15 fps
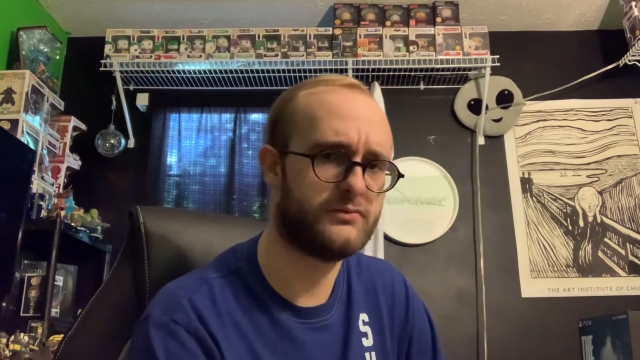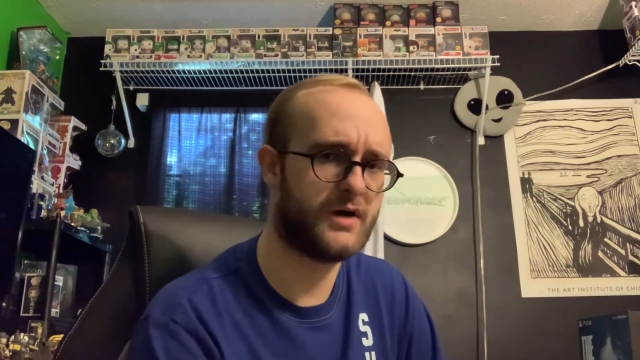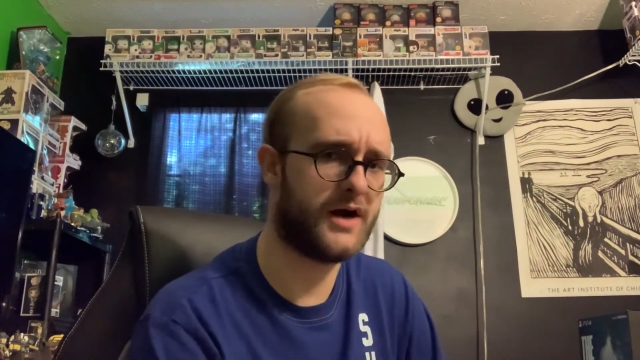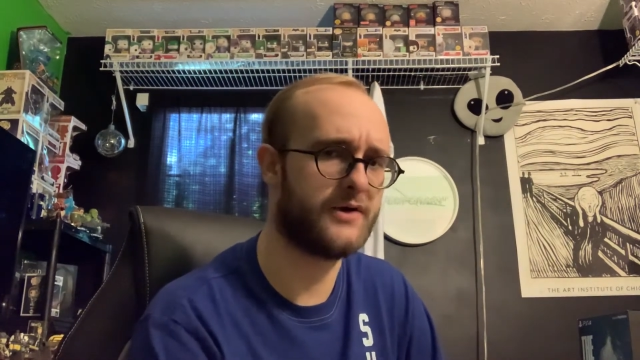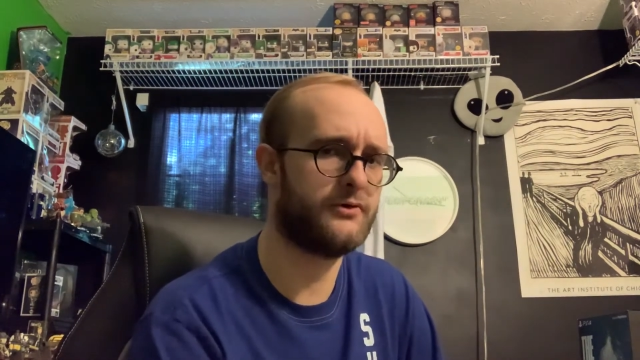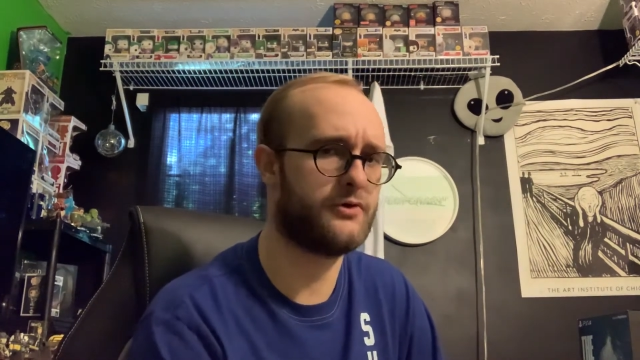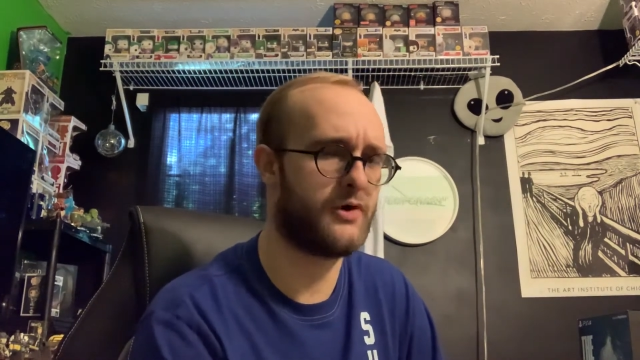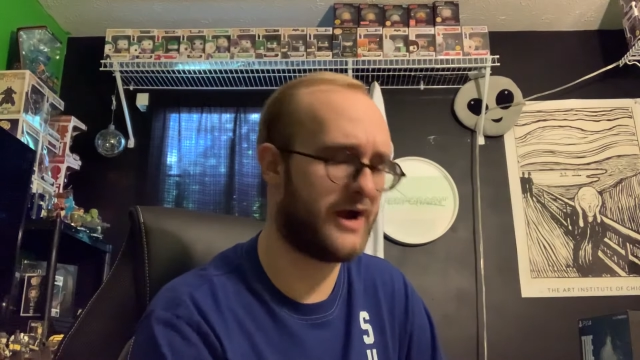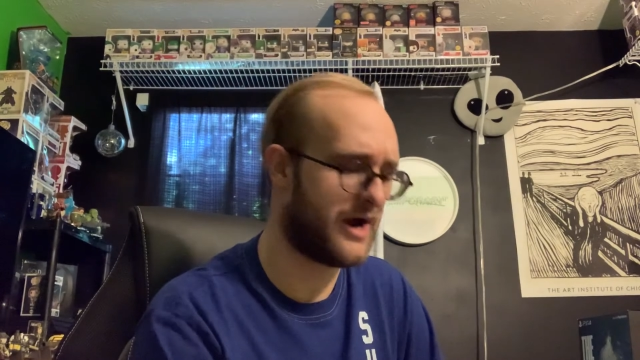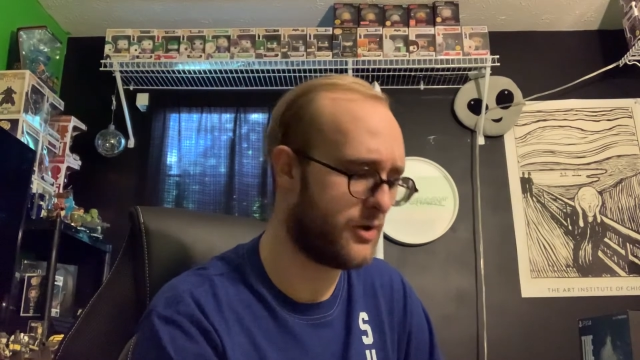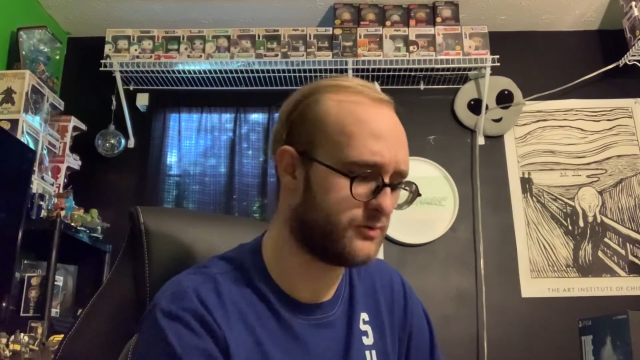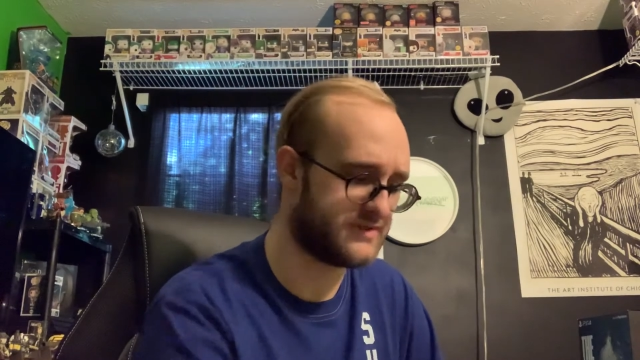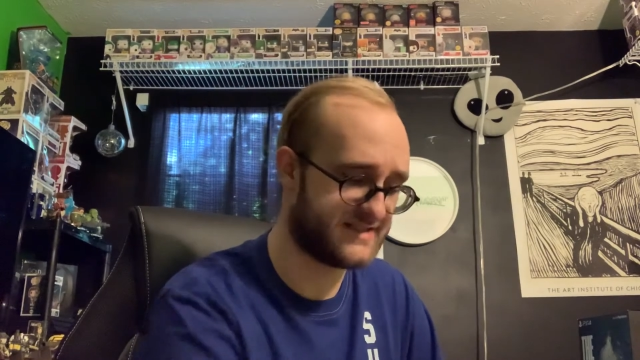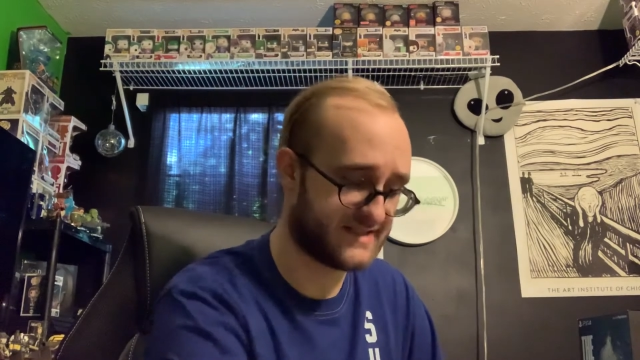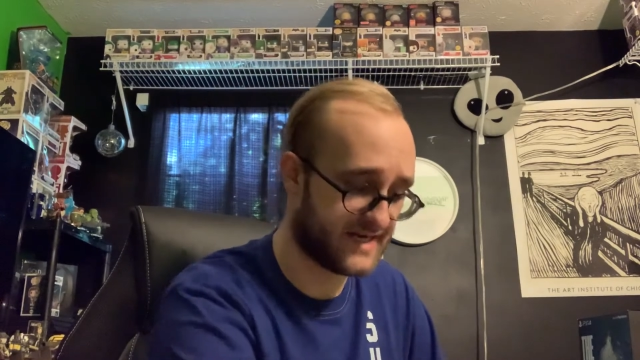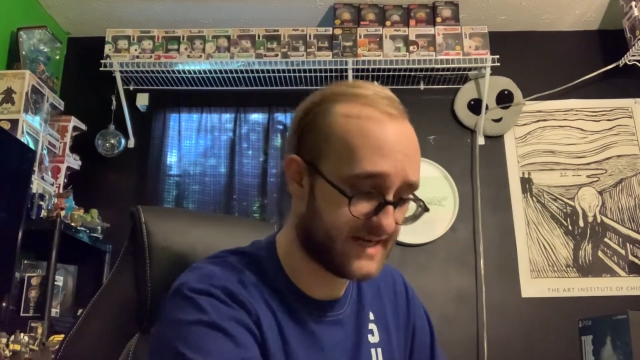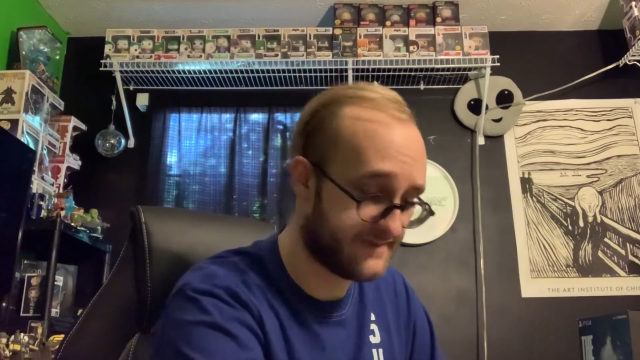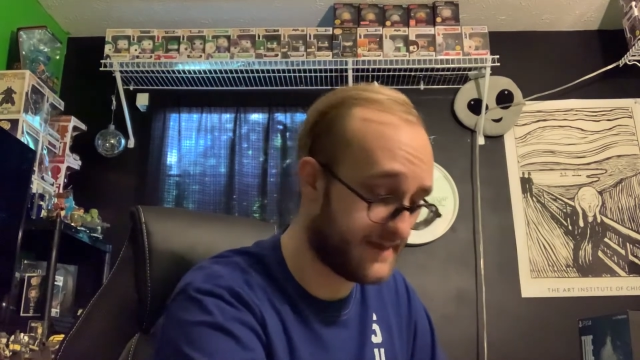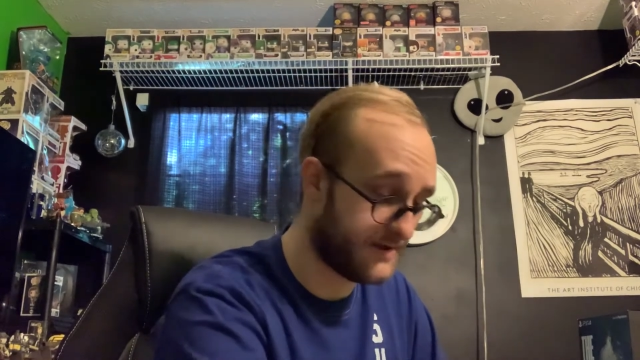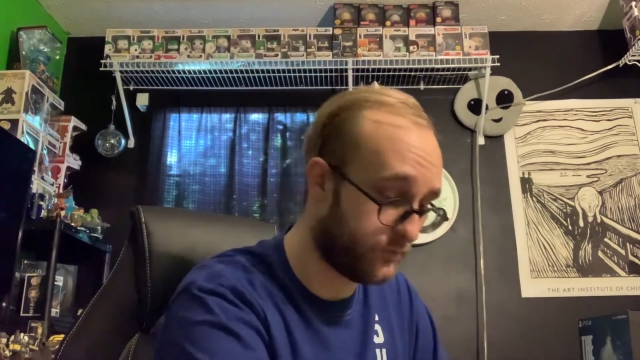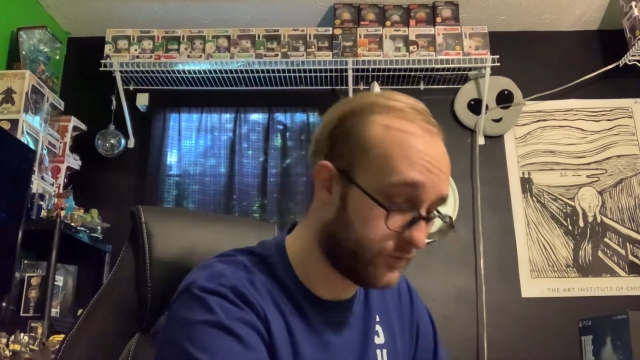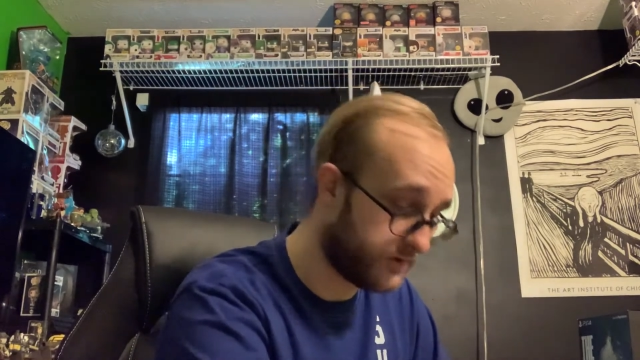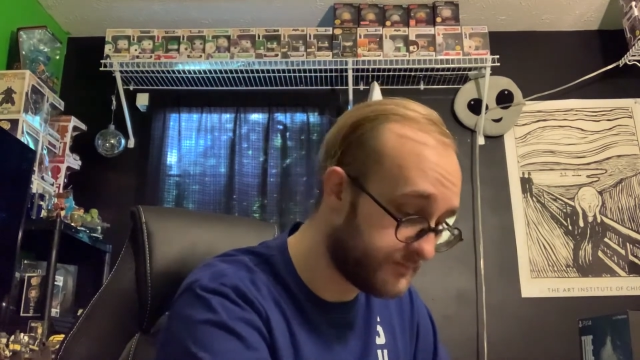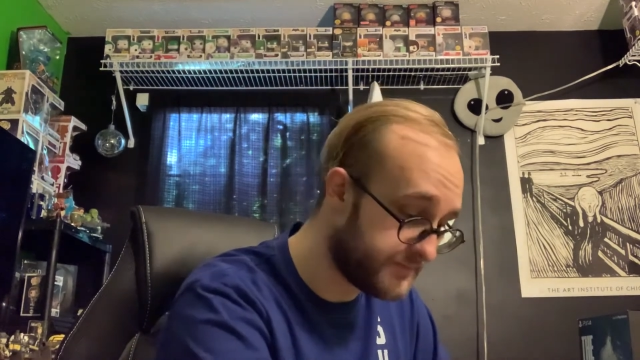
I don't know how tight they would